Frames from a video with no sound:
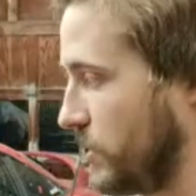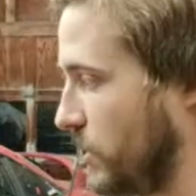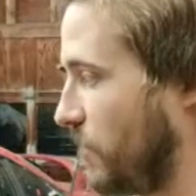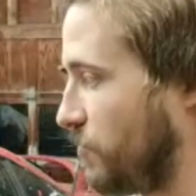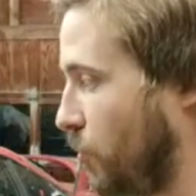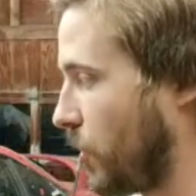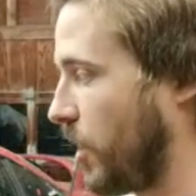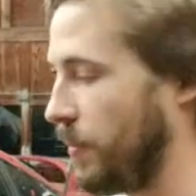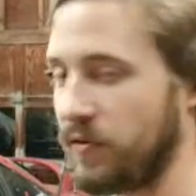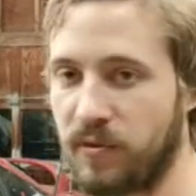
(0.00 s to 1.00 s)
have more
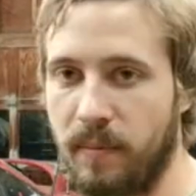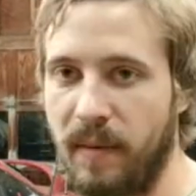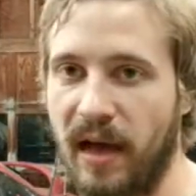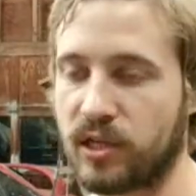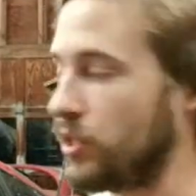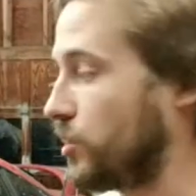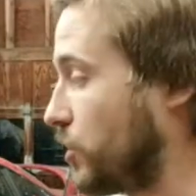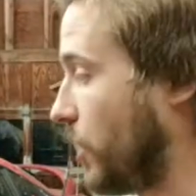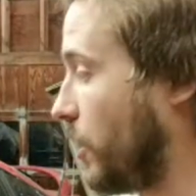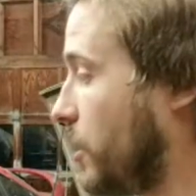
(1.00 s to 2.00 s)
coming from them actually. So
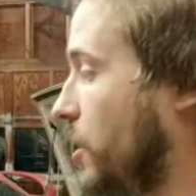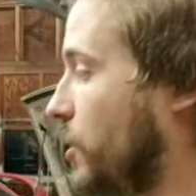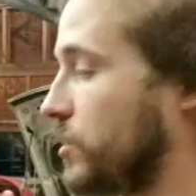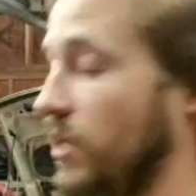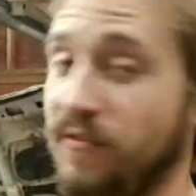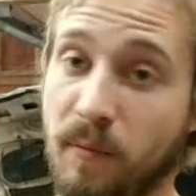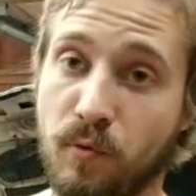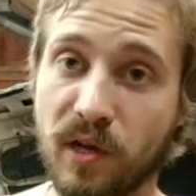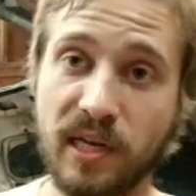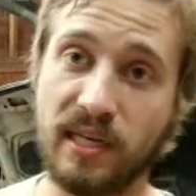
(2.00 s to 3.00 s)
the stuff I'm
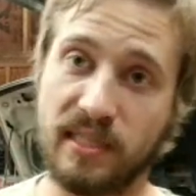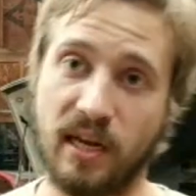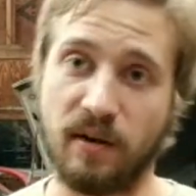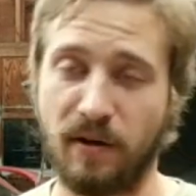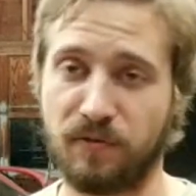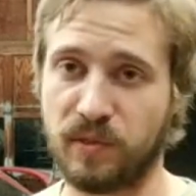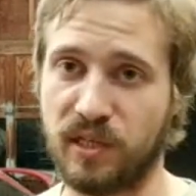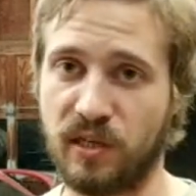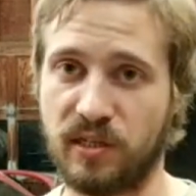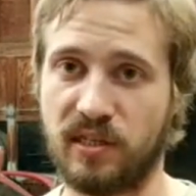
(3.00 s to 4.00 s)
really excited about from
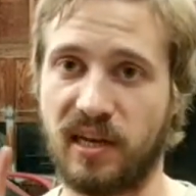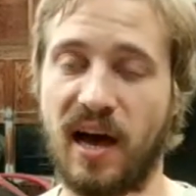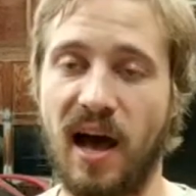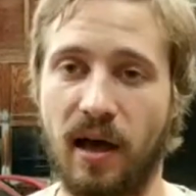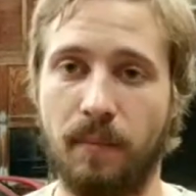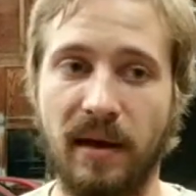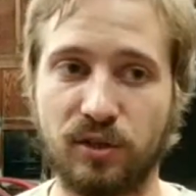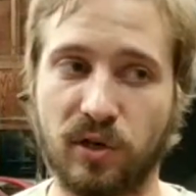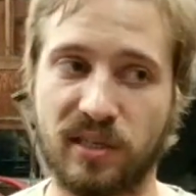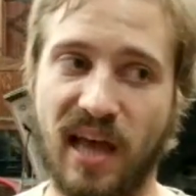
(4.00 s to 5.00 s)
Sears is I got a
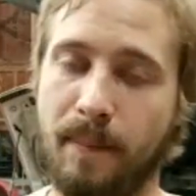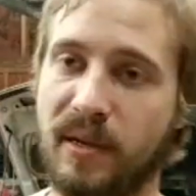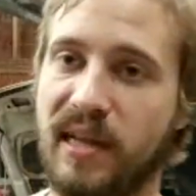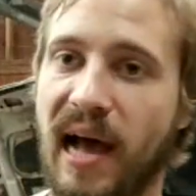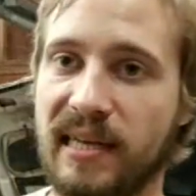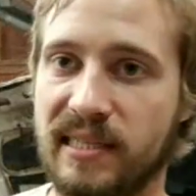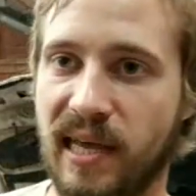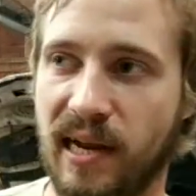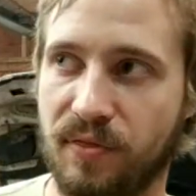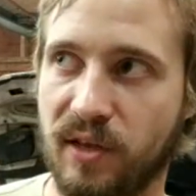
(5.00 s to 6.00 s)
metric tap and die
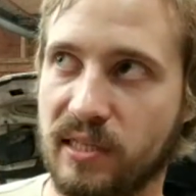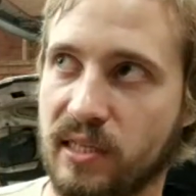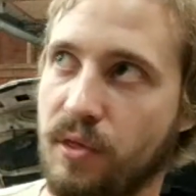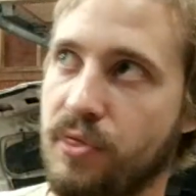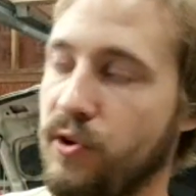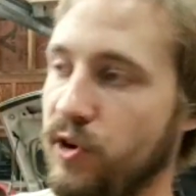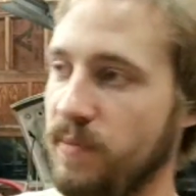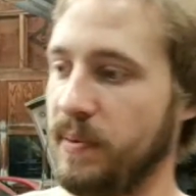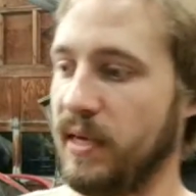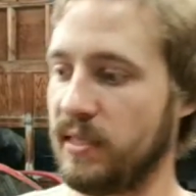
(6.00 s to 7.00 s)
set. I think it's like a 30
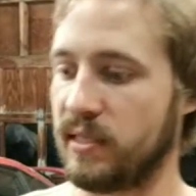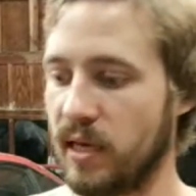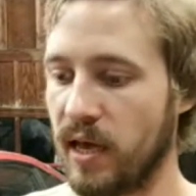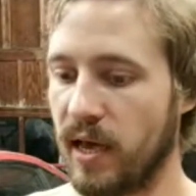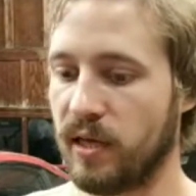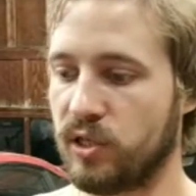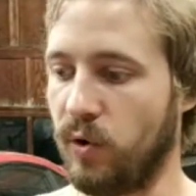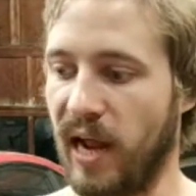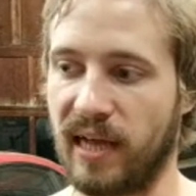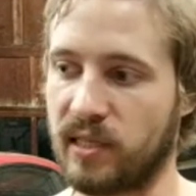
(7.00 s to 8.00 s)
piece. So
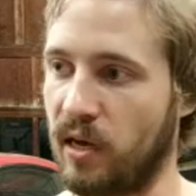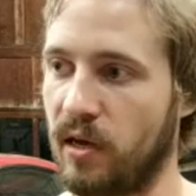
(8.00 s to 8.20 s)
it has like